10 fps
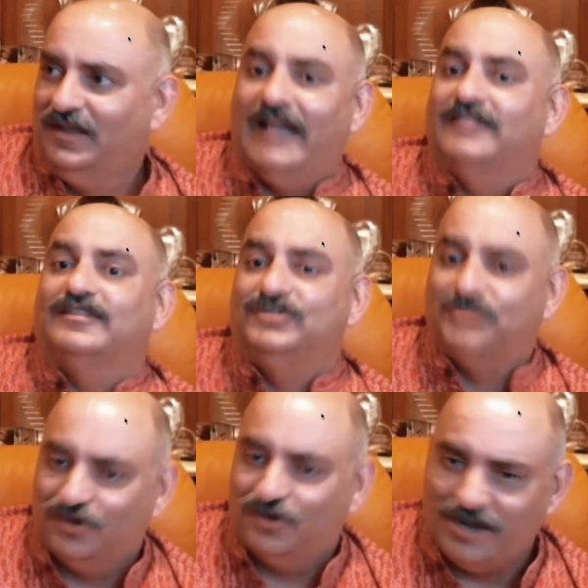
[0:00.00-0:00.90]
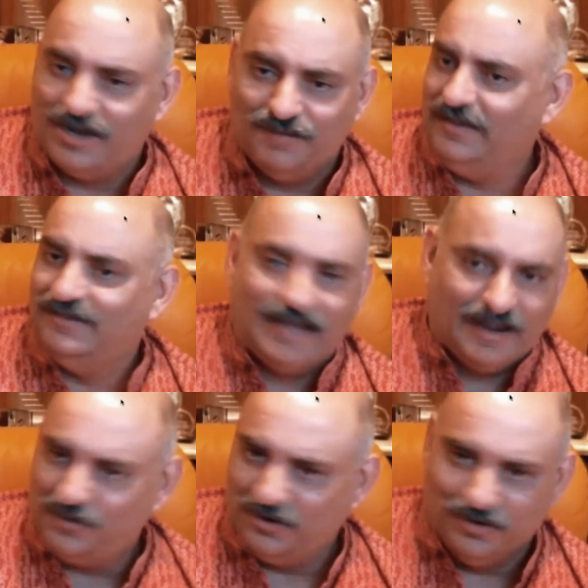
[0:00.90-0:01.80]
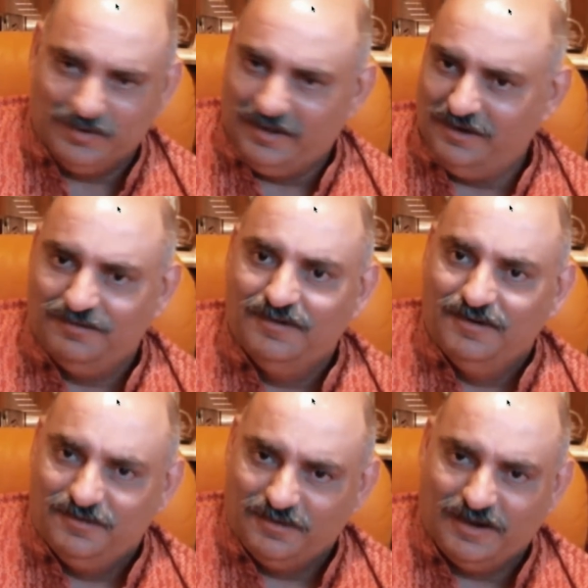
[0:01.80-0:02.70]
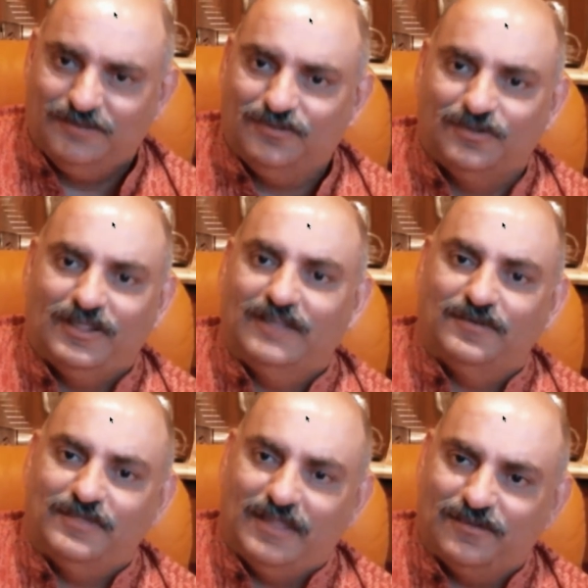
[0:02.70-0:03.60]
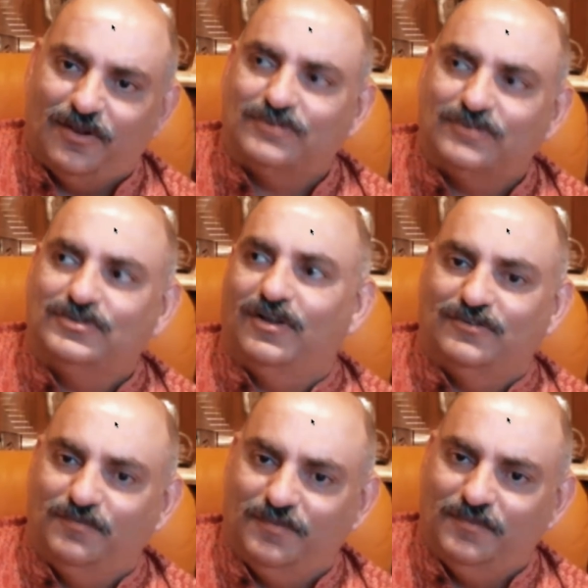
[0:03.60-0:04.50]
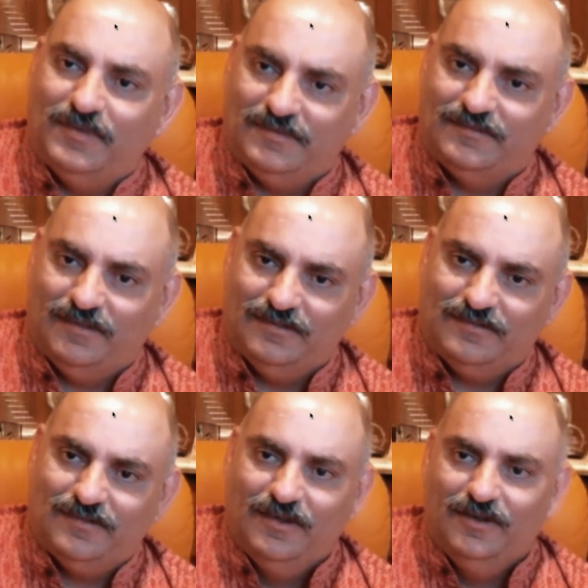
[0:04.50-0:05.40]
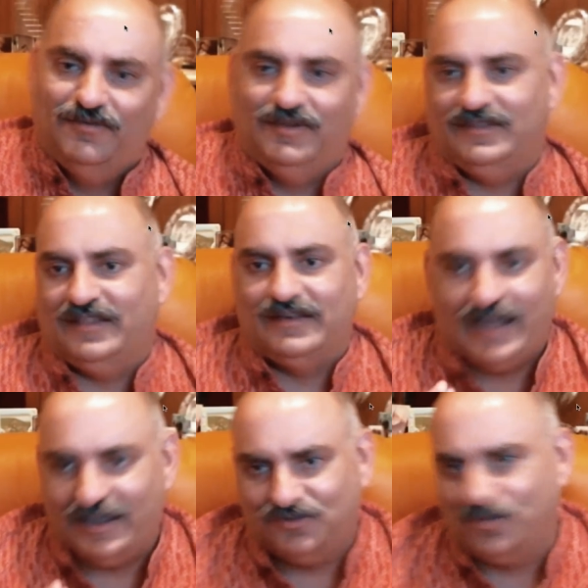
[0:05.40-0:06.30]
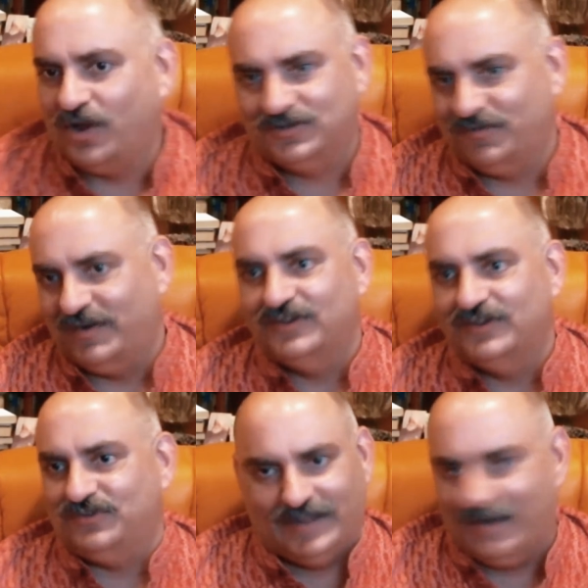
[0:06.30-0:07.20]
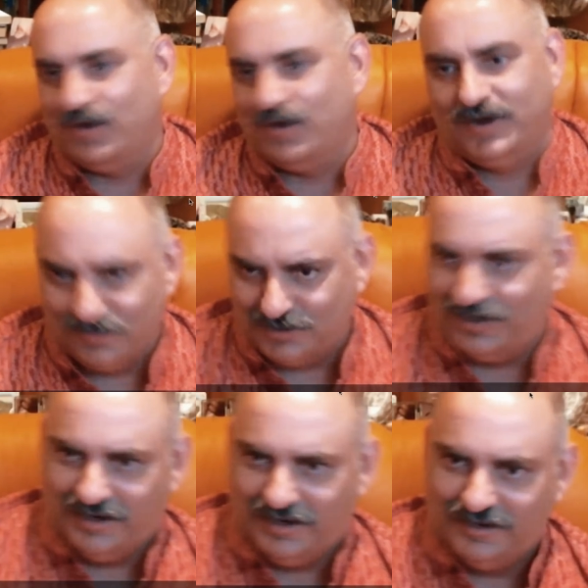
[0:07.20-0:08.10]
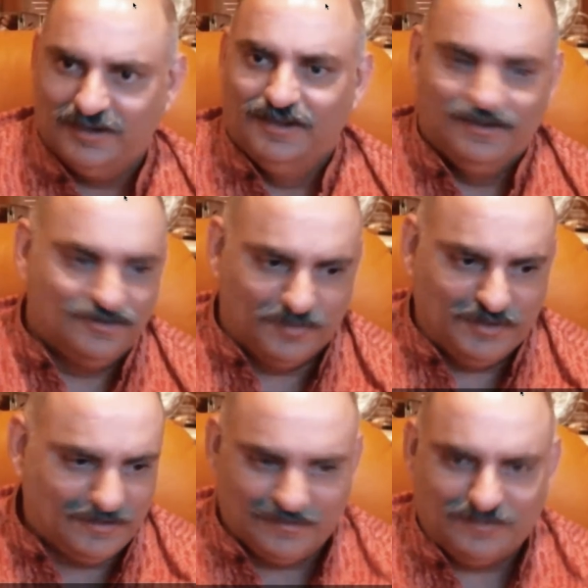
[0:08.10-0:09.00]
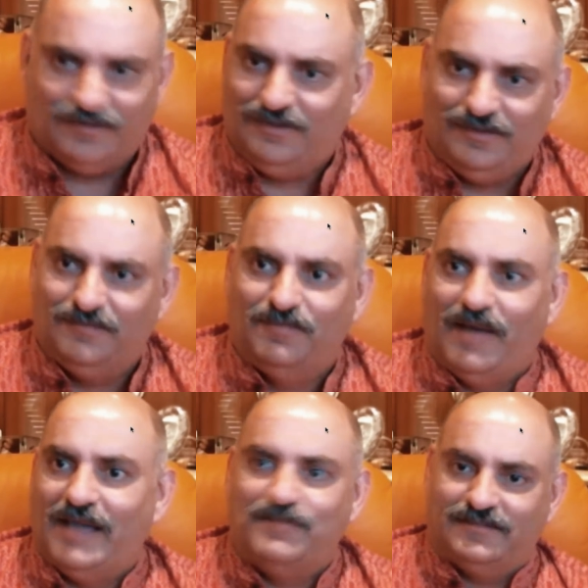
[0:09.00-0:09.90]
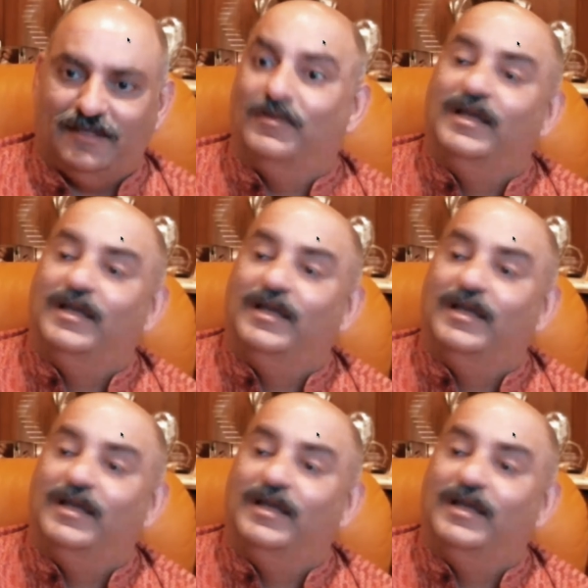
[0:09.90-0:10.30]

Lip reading: Health insurance companies, I don't want to go there, right? So there's lots and lots of businesses with an entire swath of industry that I'm not interested in. So we just bypass that.